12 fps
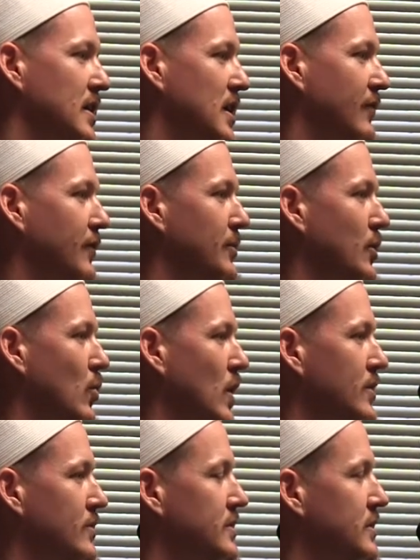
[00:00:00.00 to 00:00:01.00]
And from the
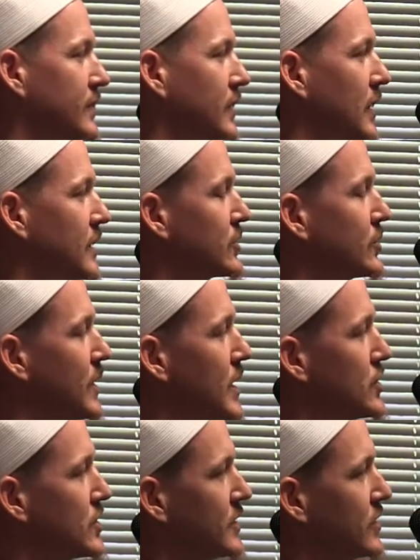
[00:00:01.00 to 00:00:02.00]
wonders of Allah's
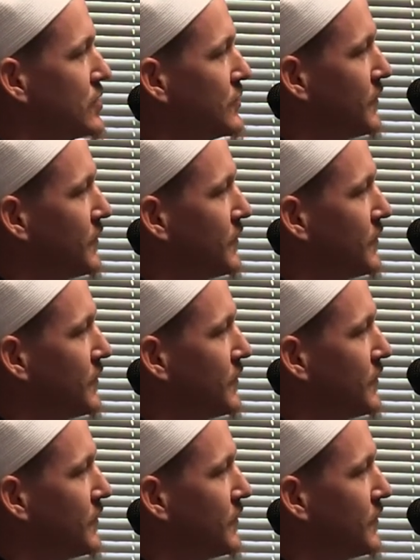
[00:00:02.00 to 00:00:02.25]
creation that you